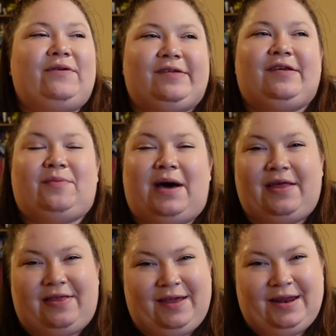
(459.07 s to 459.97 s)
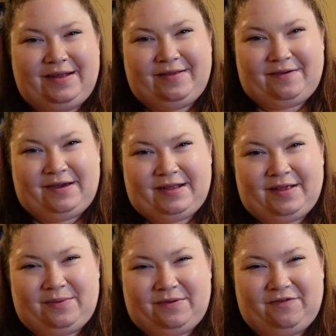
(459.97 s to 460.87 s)
which is why I think you need to read
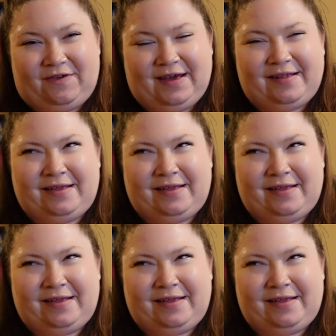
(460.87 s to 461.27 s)
this one first,